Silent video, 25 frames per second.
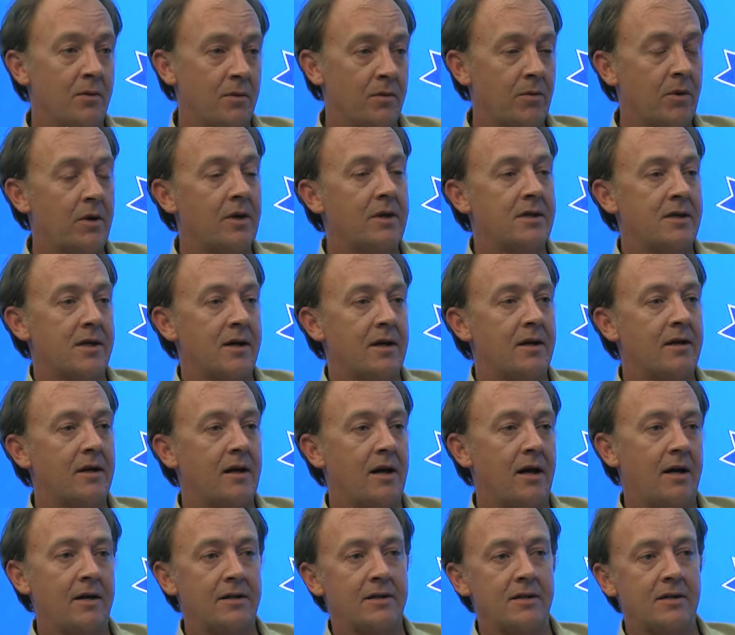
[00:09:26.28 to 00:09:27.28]
We want to take the
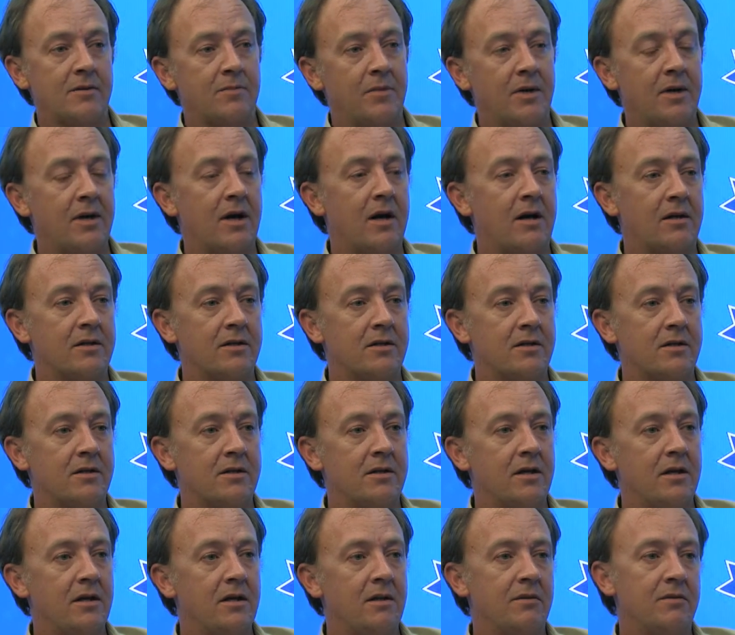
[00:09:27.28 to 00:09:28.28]
lighties bit out to
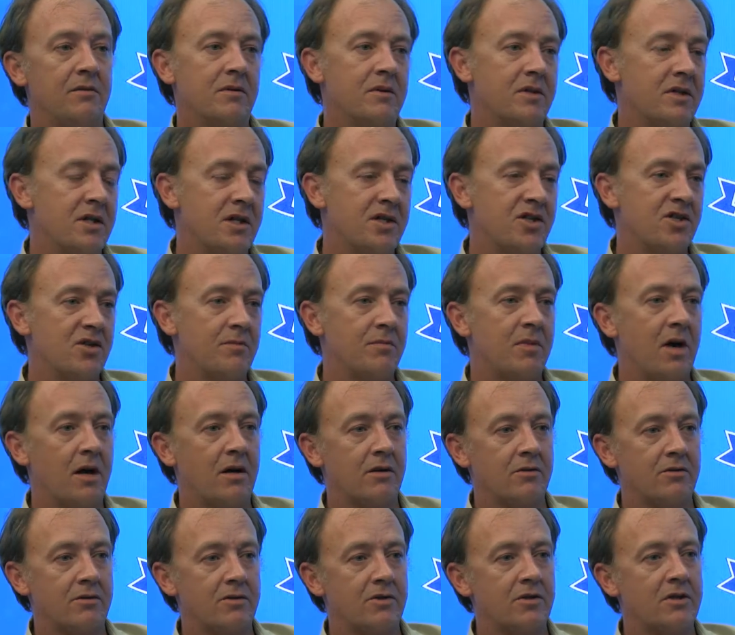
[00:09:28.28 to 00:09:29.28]
sea, teach them
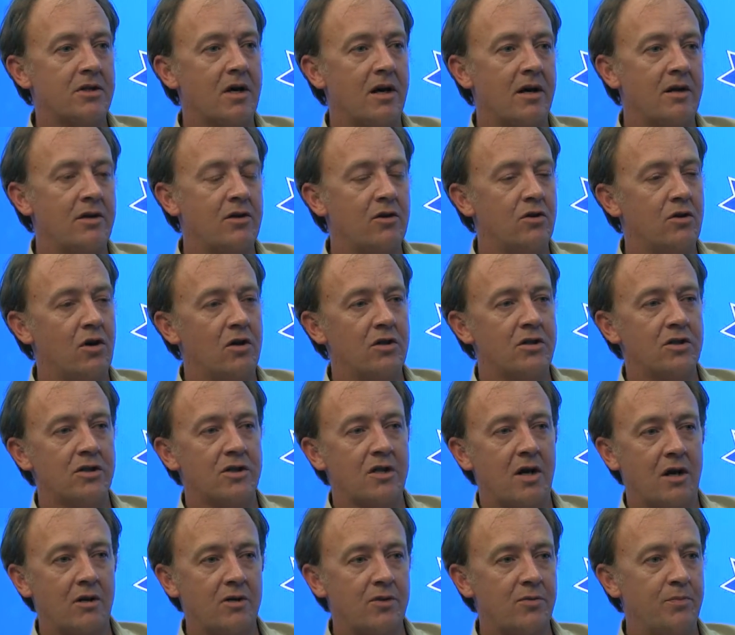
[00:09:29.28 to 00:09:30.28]
how to tie the
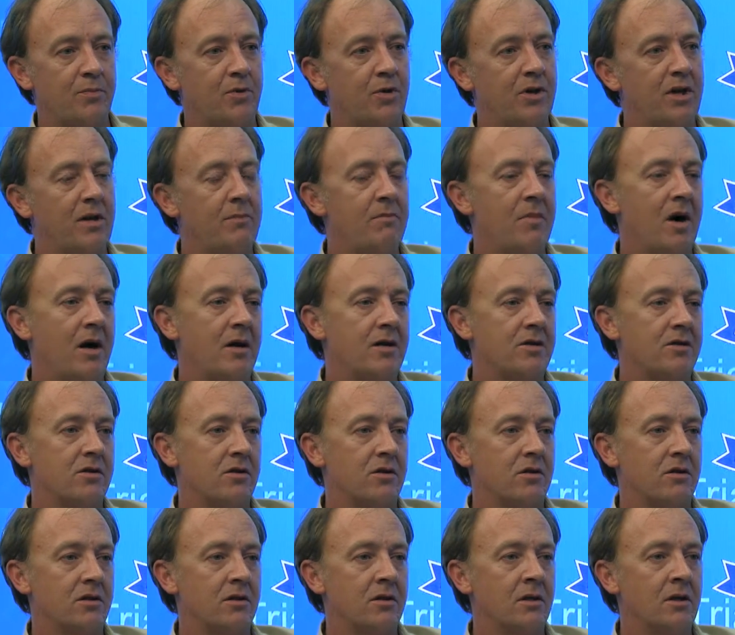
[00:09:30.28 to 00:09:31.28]
knots, how to put their bait
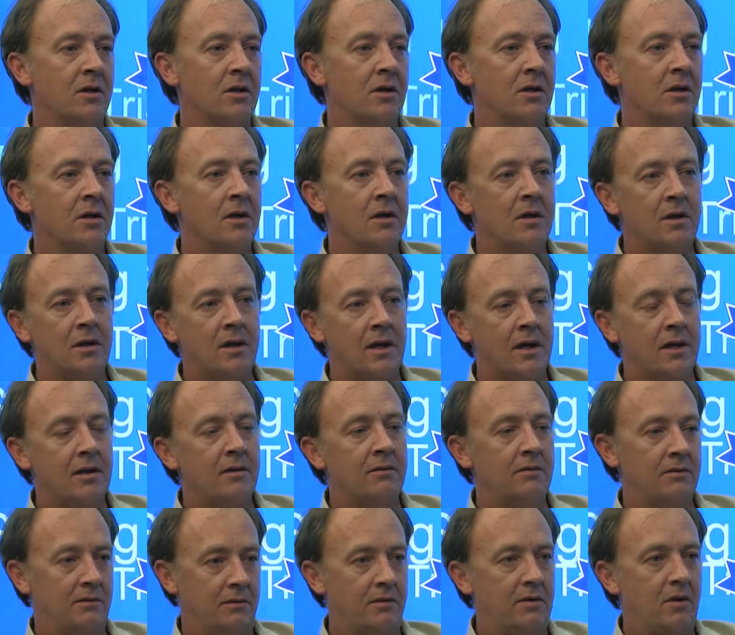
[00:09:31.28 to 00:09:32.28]
on,
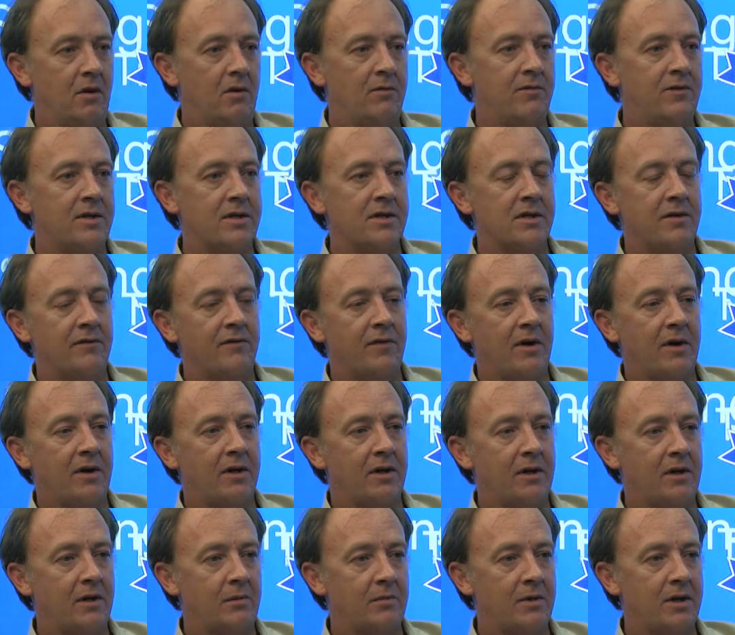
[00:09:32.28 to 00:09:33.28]
and obviously
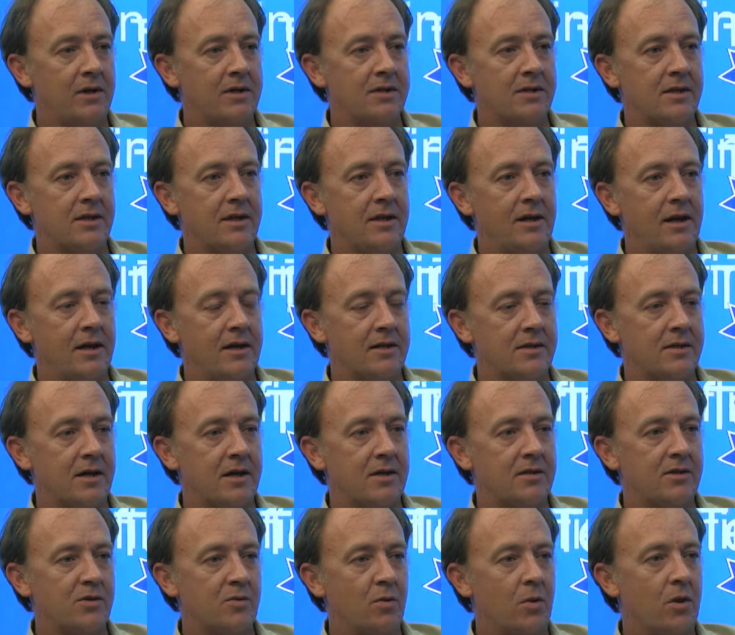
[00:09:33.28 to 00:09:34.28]
find a little bit of sea legs
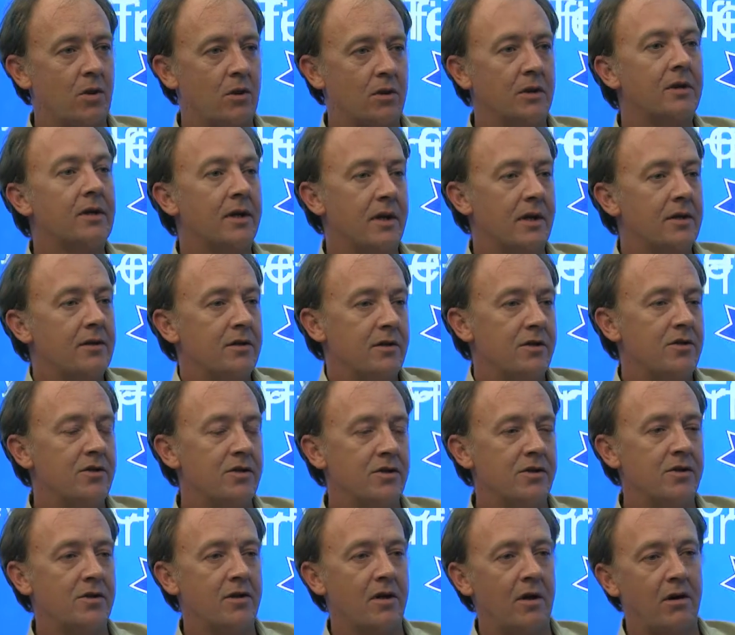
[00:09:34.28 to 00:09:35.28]
as well. Get
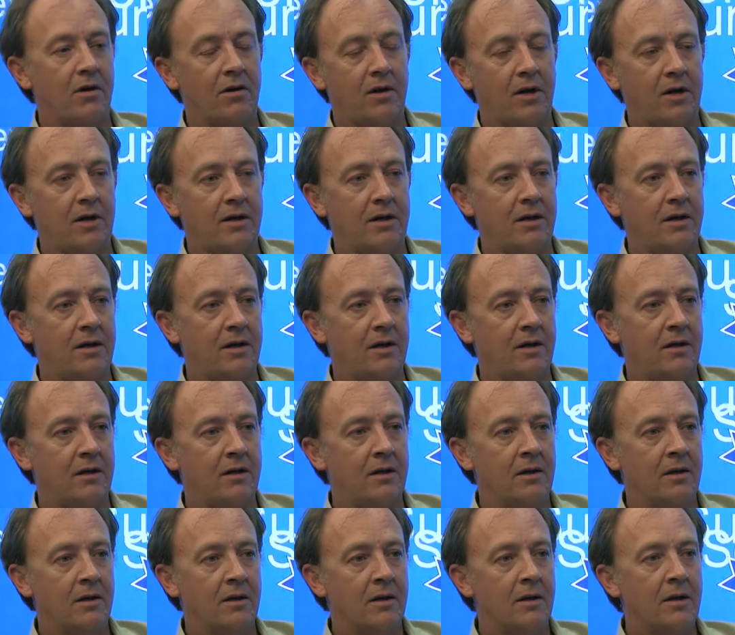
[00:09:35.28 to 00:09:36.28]
used to the whole idea.
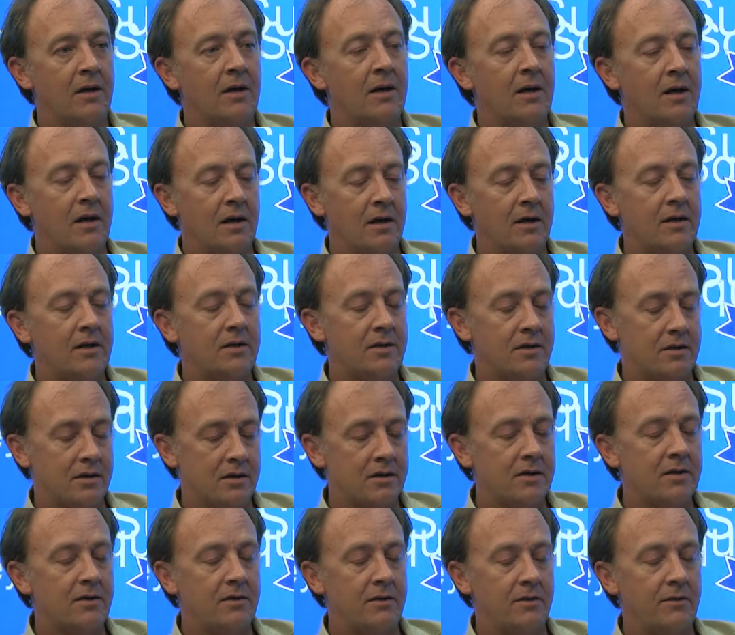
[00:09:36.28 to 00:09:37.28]
And
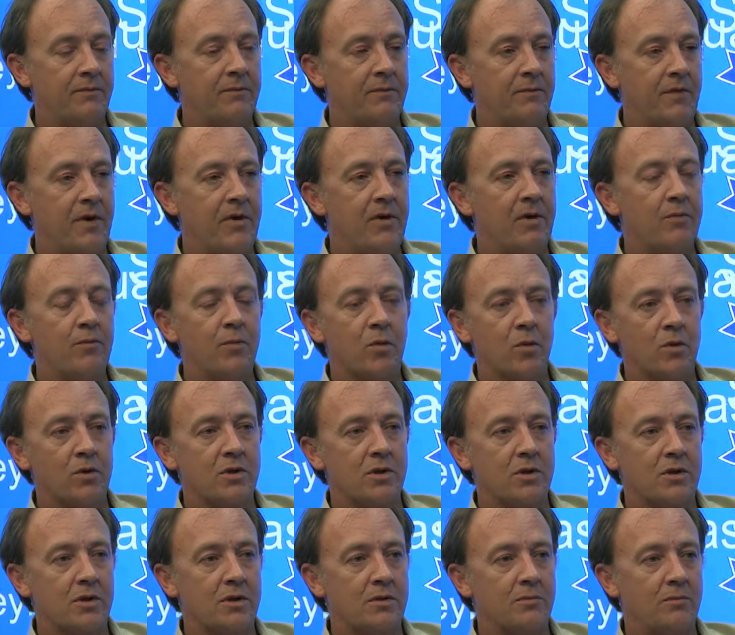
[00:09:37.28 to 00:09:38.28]
it's a very
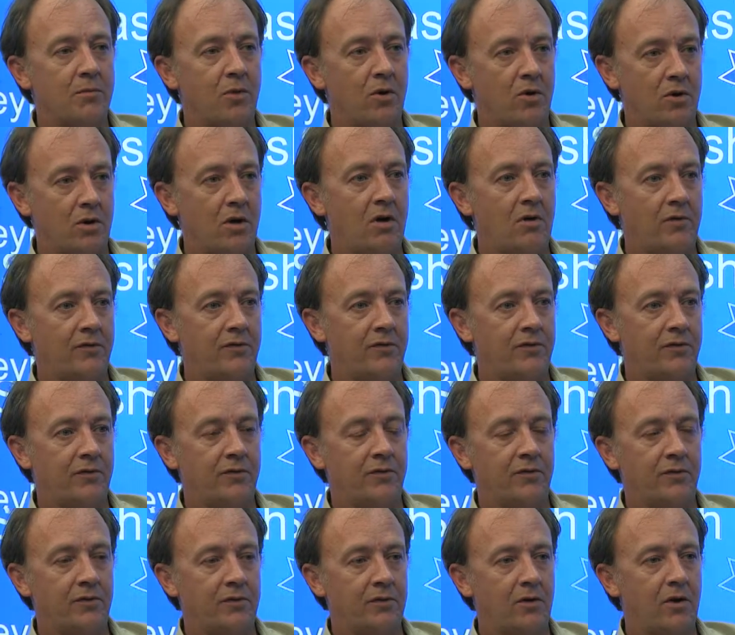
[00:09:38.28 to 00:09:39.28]
important part of
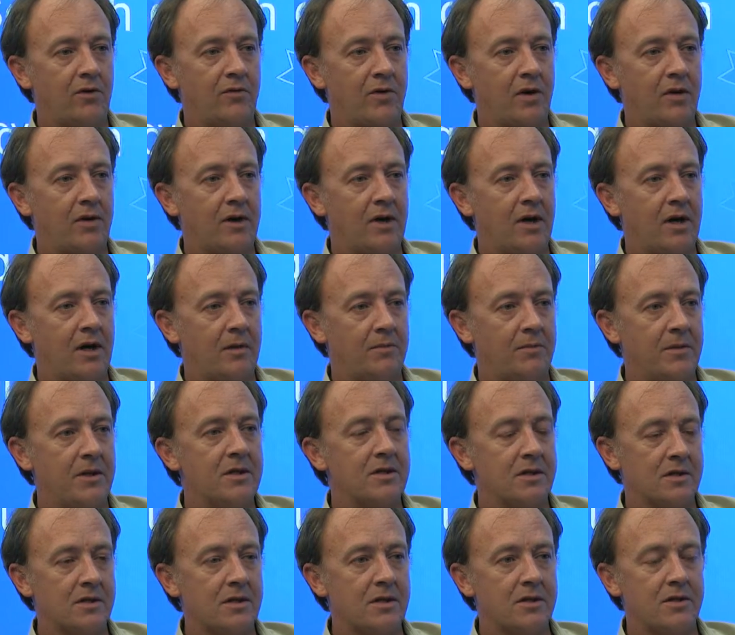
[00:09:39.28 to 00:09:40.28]
our club
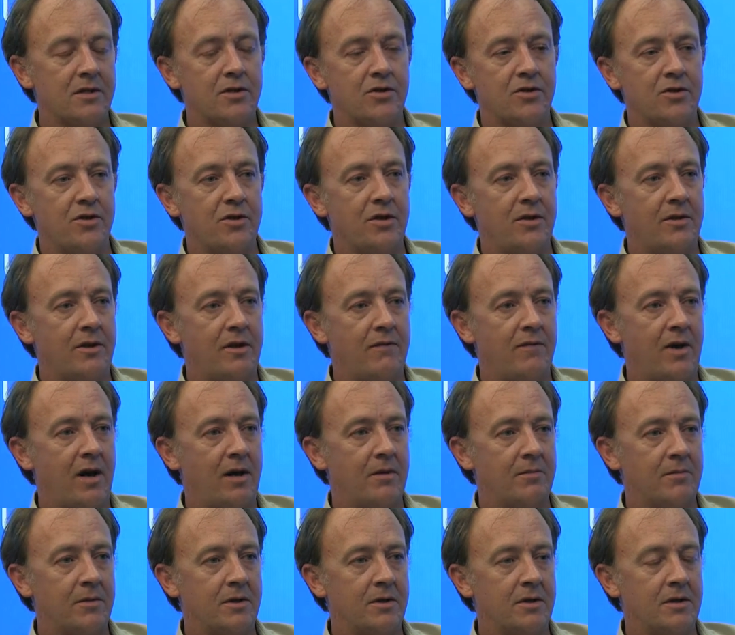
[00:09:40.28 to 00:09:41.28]
is a junior
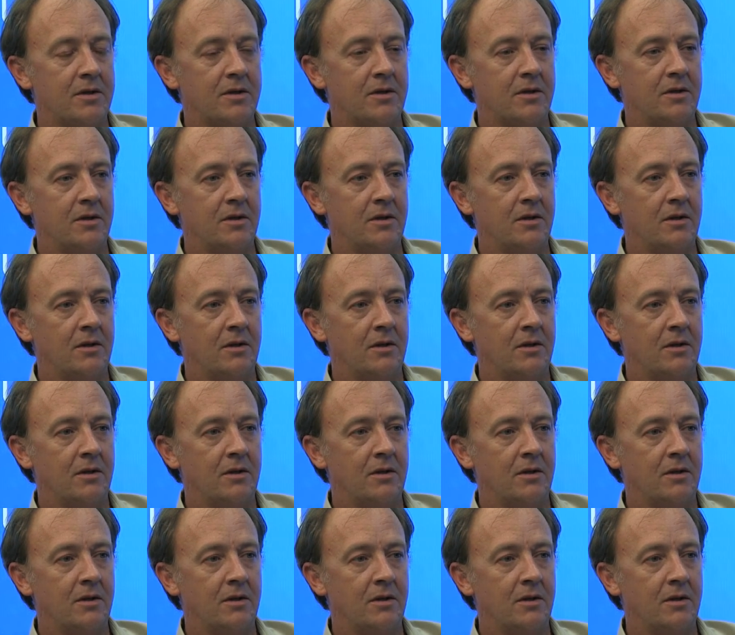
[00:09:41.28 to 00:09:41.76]
development.